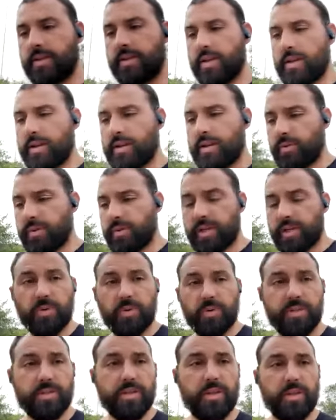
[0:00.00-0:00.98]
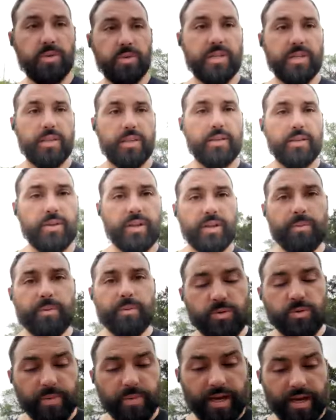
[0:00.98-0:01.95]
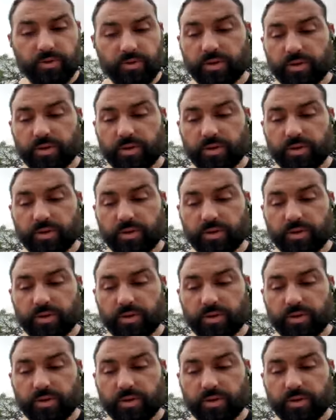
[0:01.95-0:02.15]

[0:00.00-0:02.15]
Well, that explains the thing you were saying the other day about your mattress.